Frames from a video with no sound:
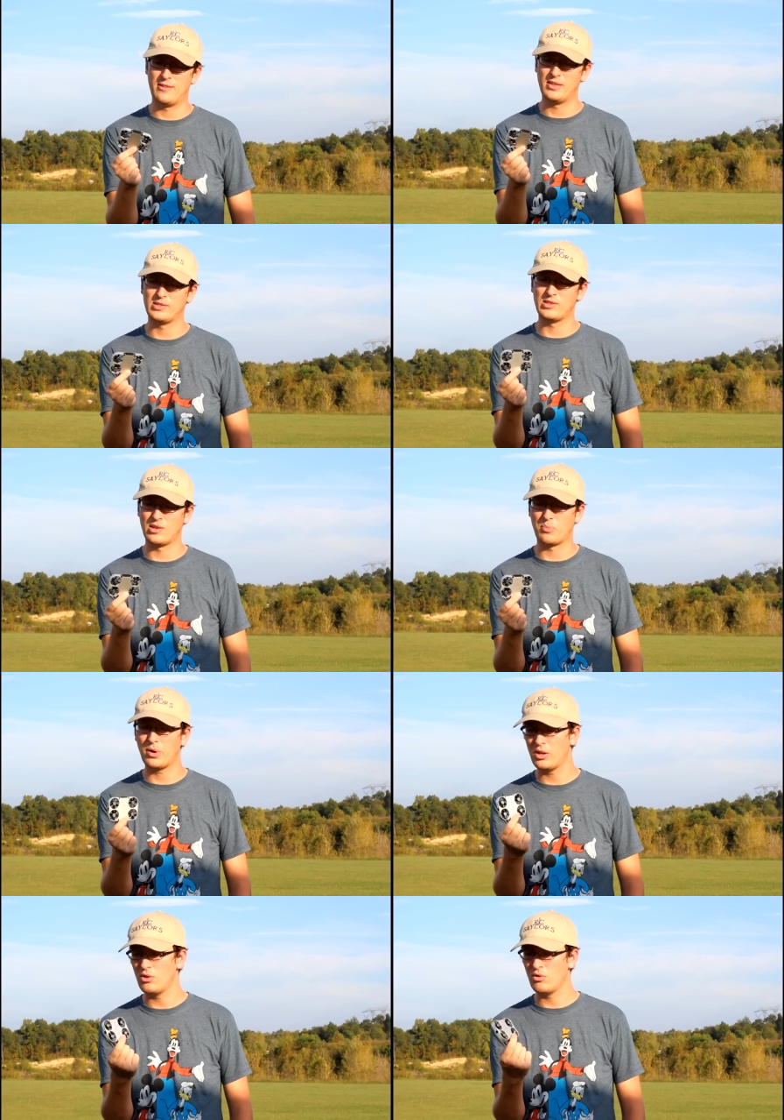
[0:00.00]
This is a
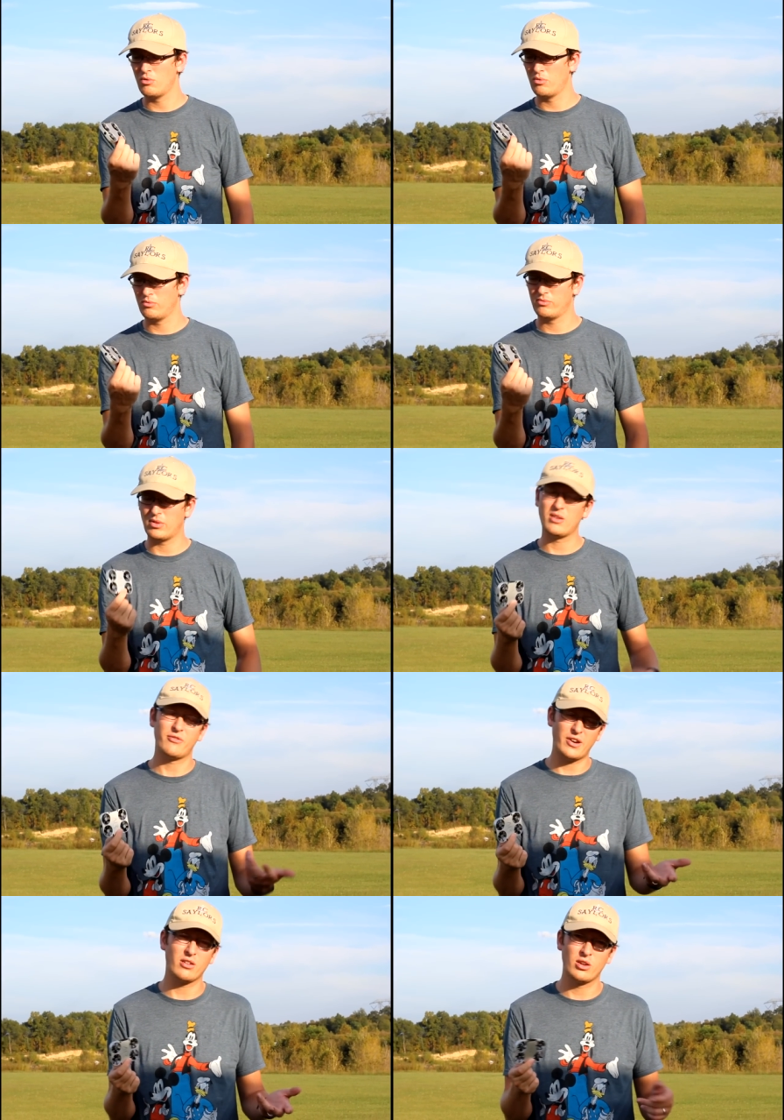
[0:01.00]
pretty new,
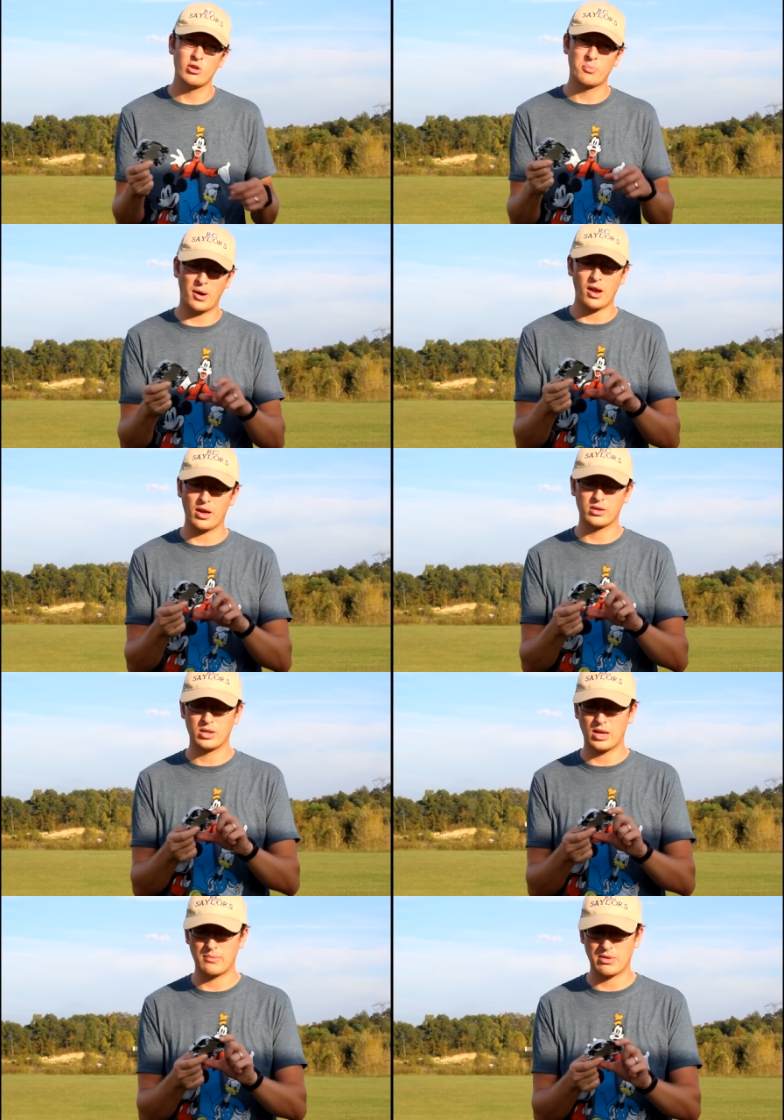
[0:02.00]
fairly new product
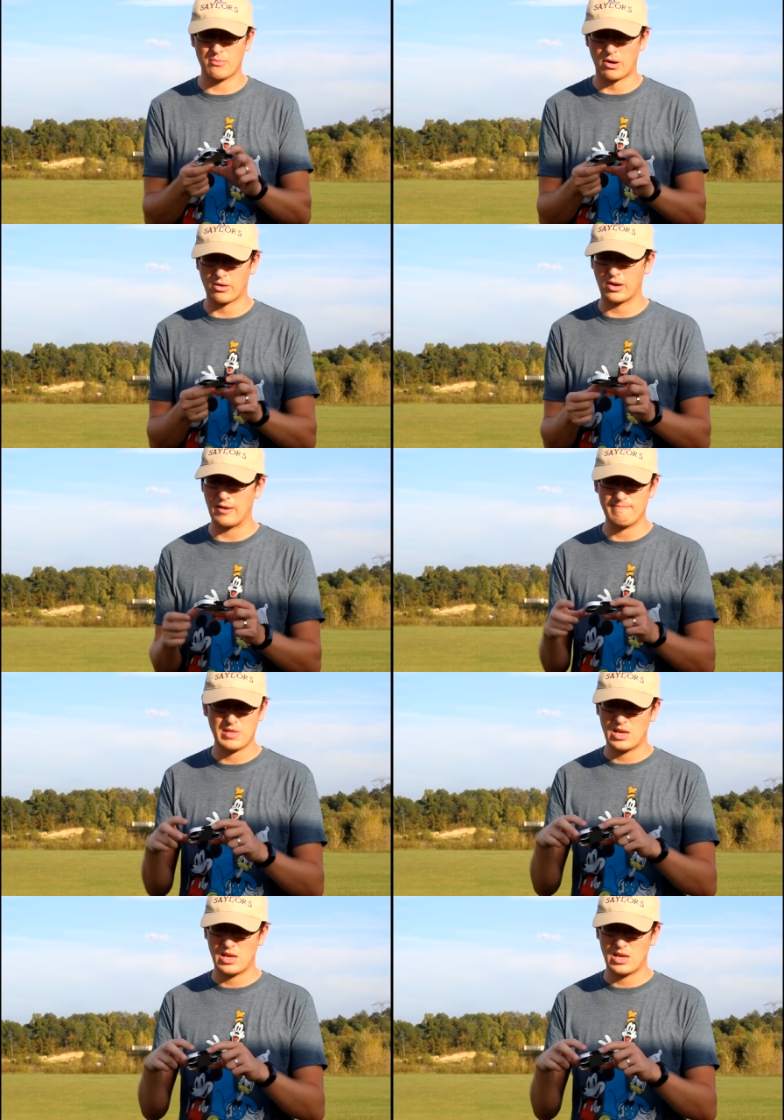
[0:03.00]
to come to the market.